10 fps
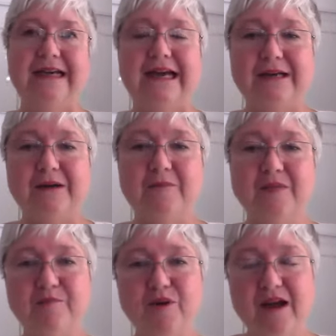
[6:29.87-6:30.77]

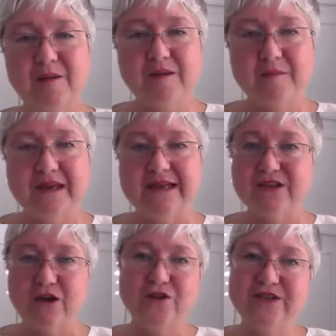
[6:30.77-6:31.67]
The problem is
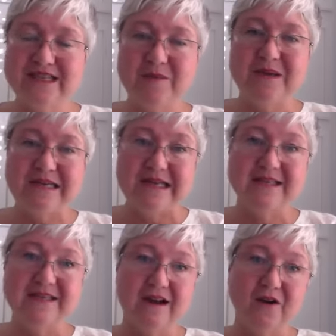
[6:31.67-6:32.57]
all CBD
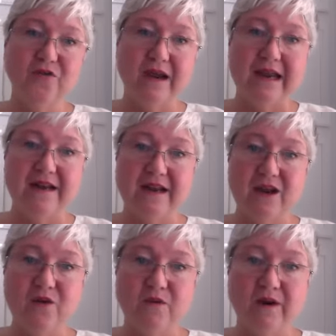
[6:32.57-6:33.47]
is not created equal.